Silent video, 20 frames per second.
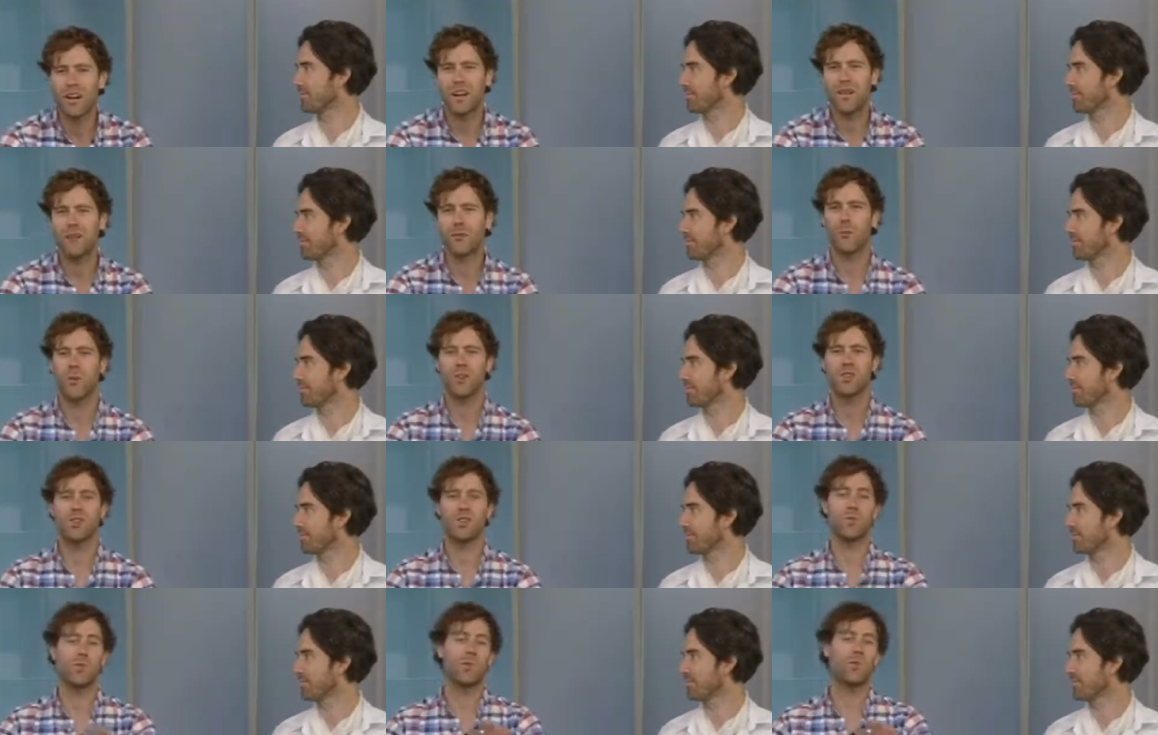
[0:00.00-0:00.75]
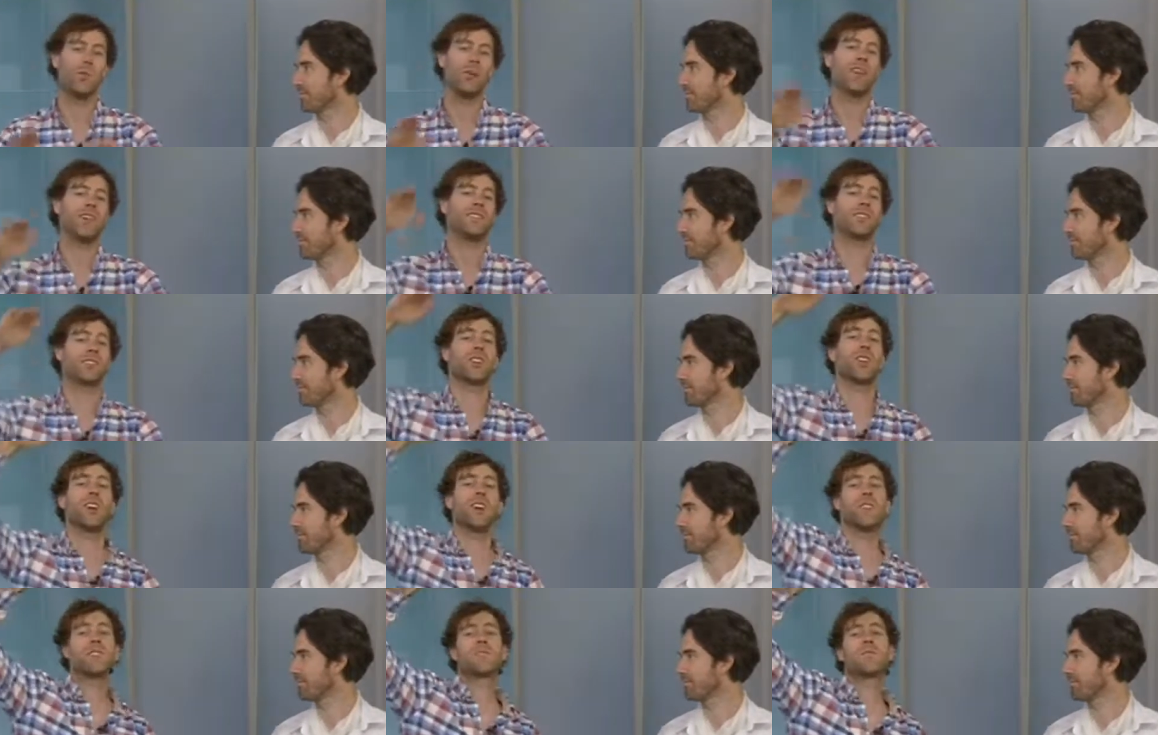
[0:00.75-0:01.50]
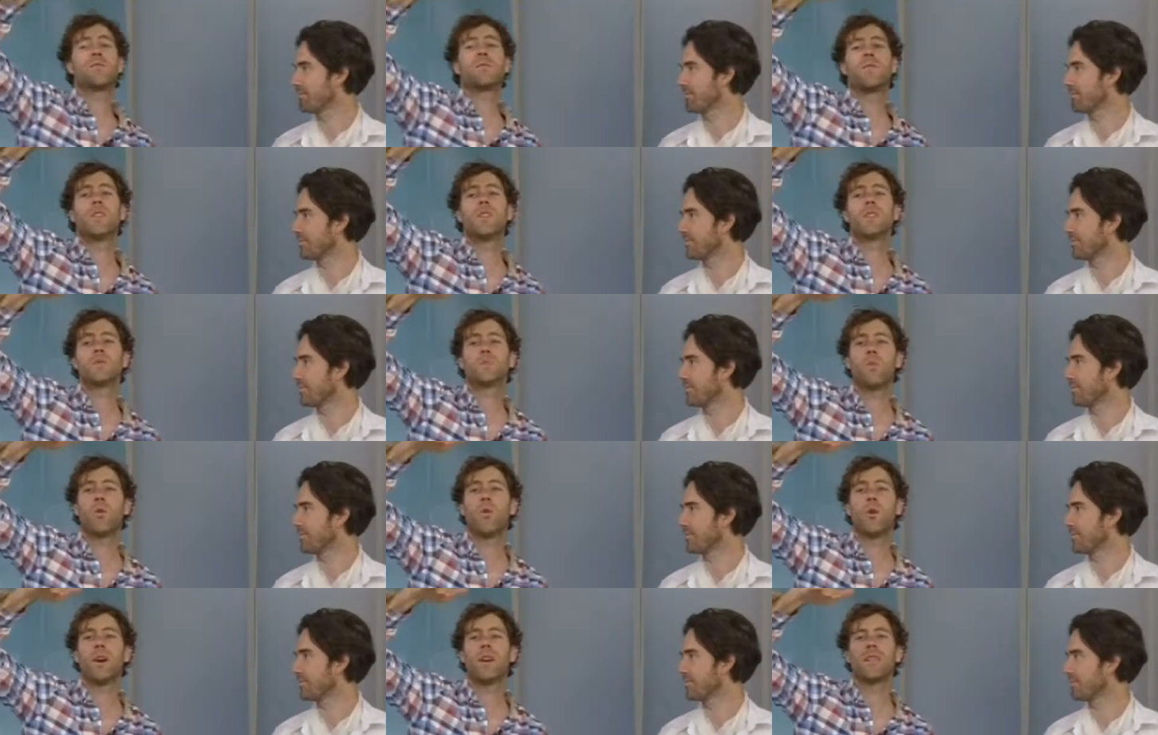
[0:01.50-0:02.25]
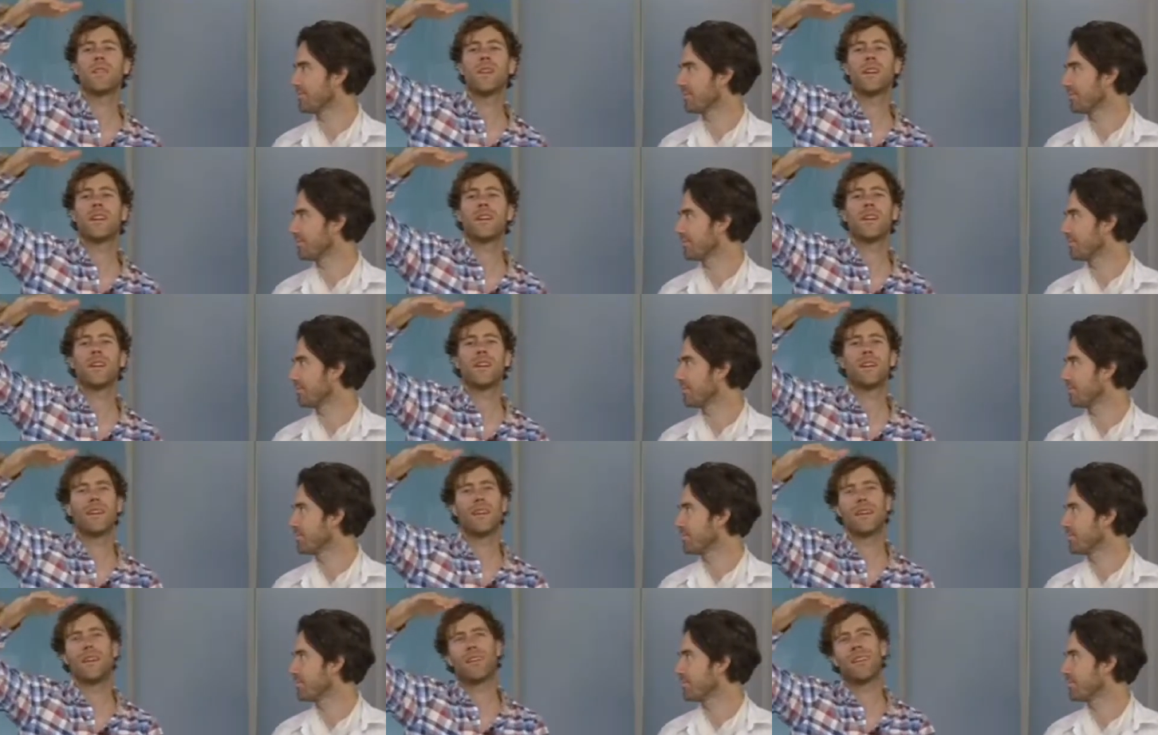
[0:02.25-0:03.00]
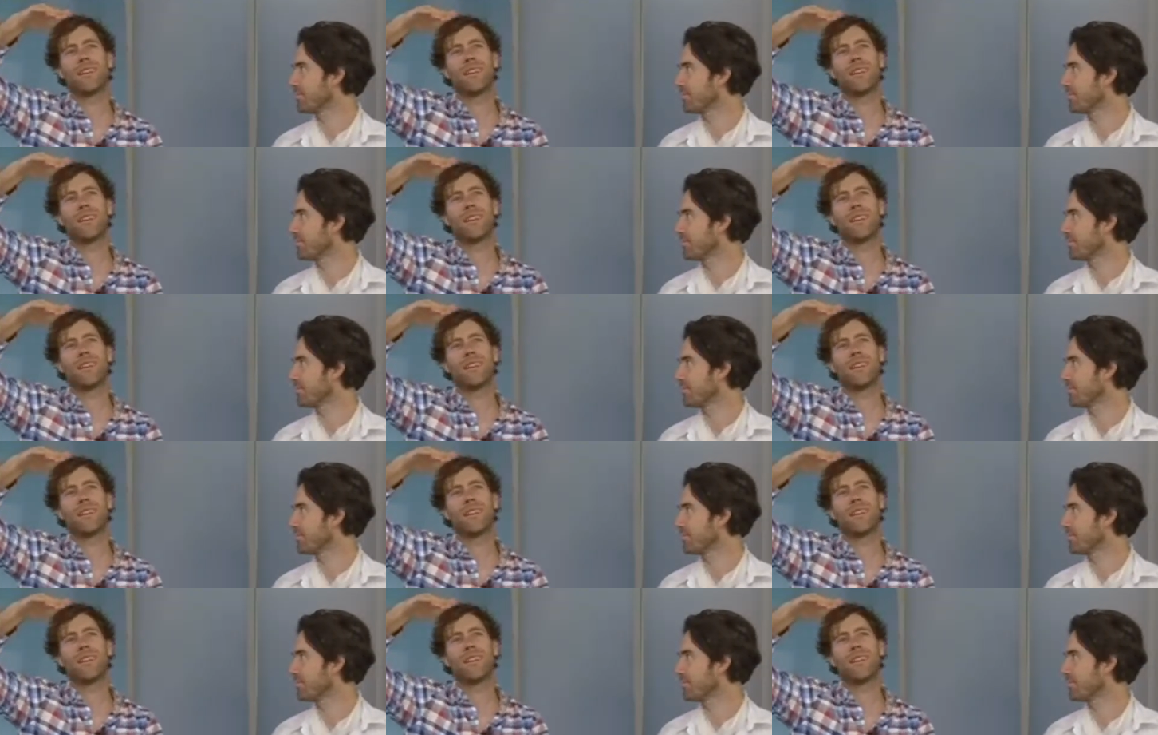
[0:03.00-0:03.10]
Speaker 1: And it, once you reach this point, then